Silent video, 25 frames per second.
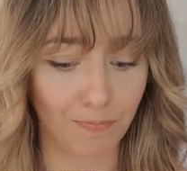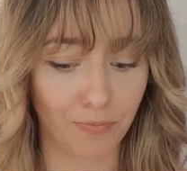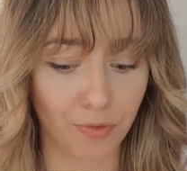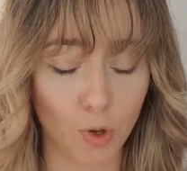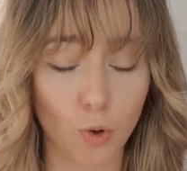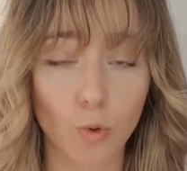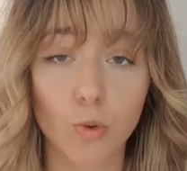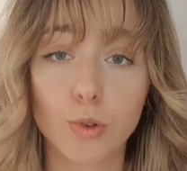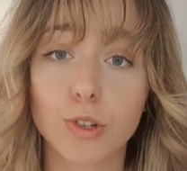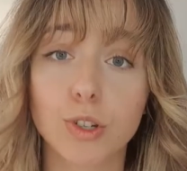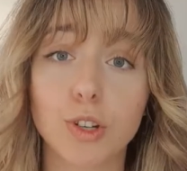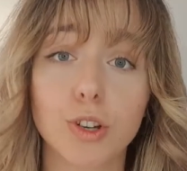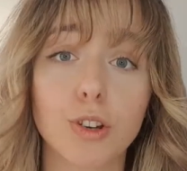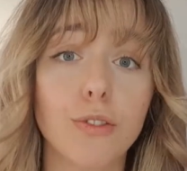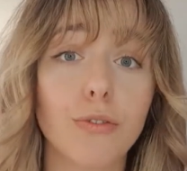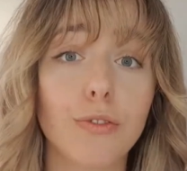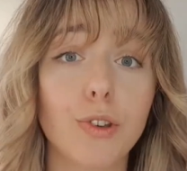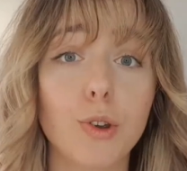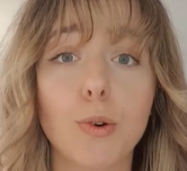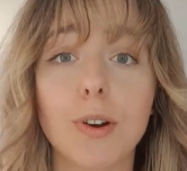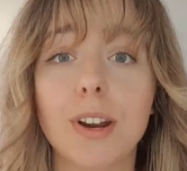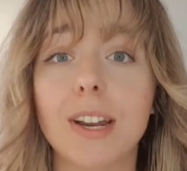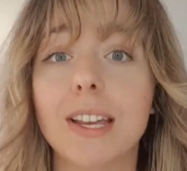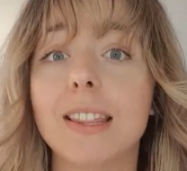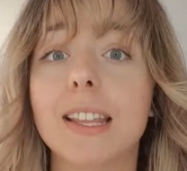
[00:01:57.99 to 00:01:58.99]
Also, if
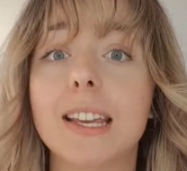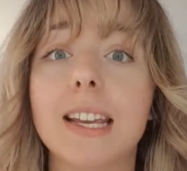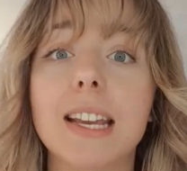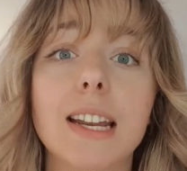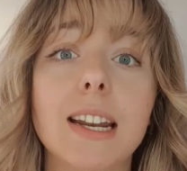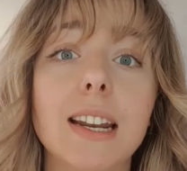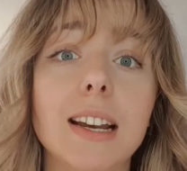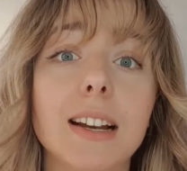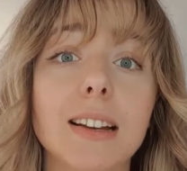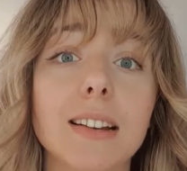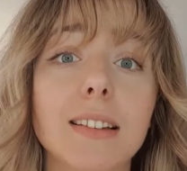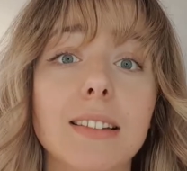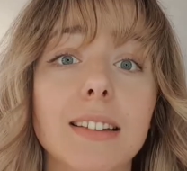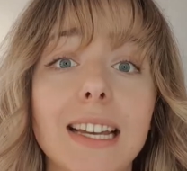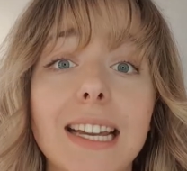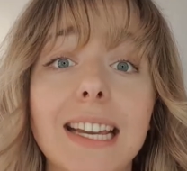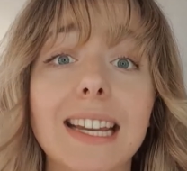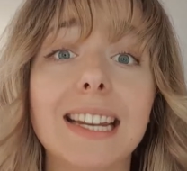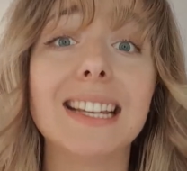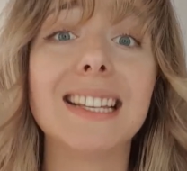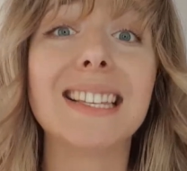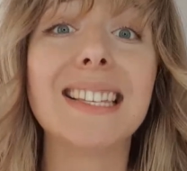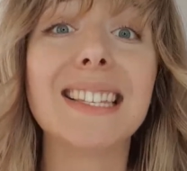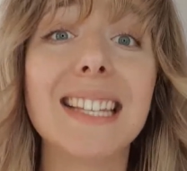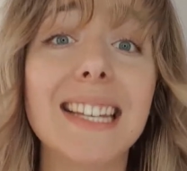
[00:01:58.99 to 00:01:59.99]
you're in the
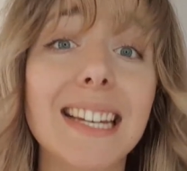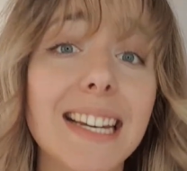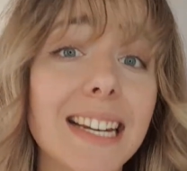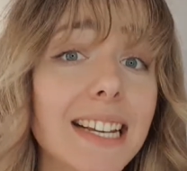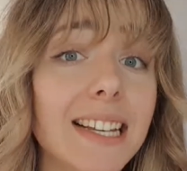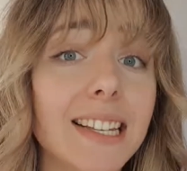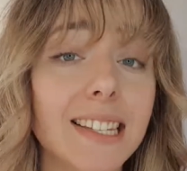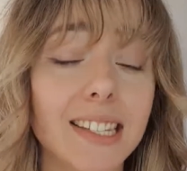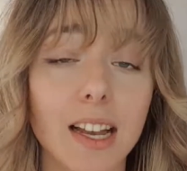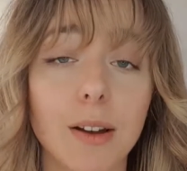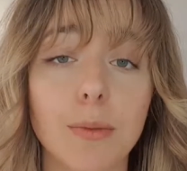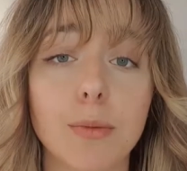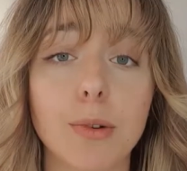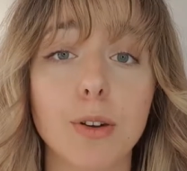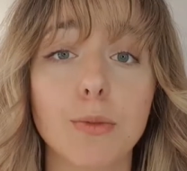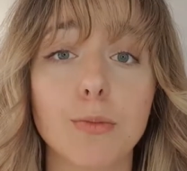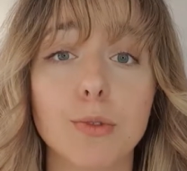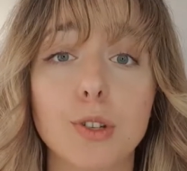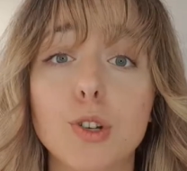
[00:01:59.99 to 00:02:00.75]
inner city suburbs,